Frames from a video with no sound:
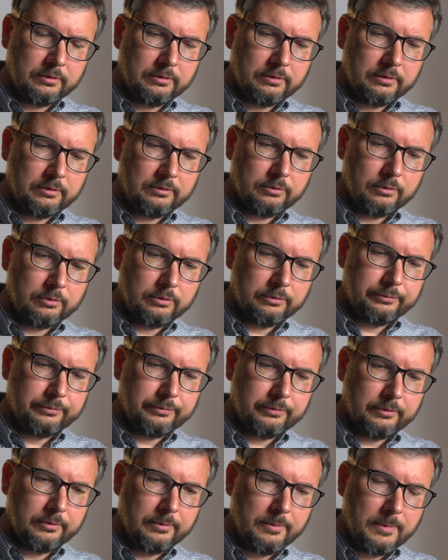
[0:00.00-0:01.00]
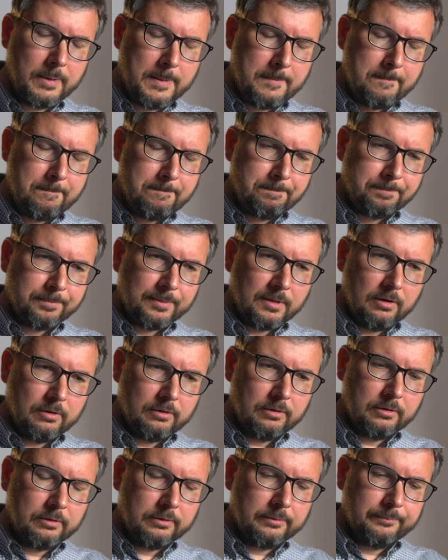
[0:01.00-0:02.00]
sort
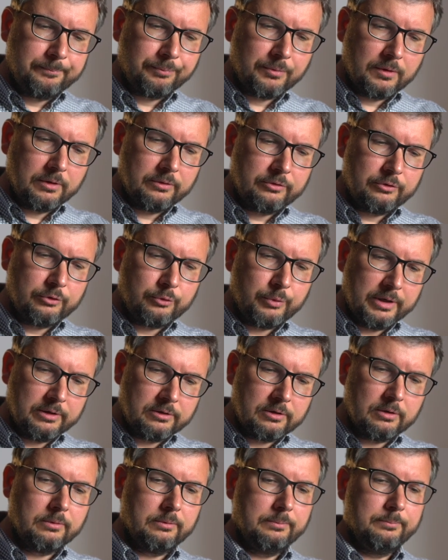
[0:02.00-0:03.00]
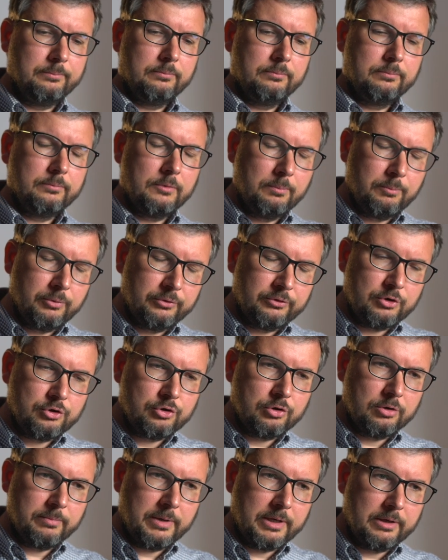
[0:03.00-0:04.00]
of stricter
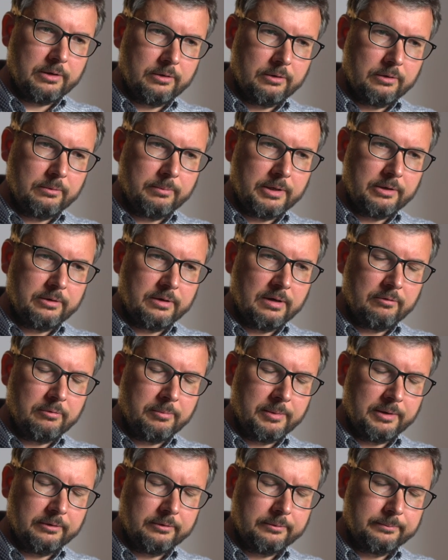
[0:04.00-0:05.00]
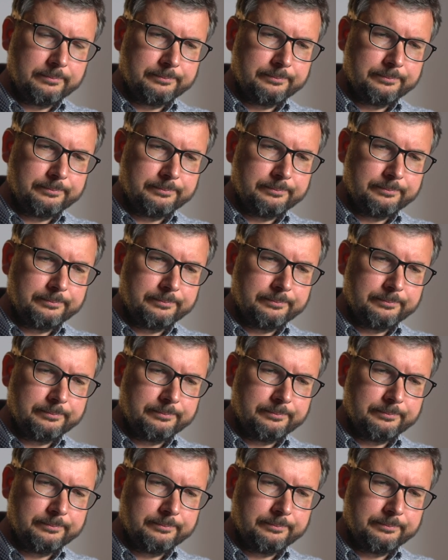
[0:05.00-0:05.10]
position by the by the government?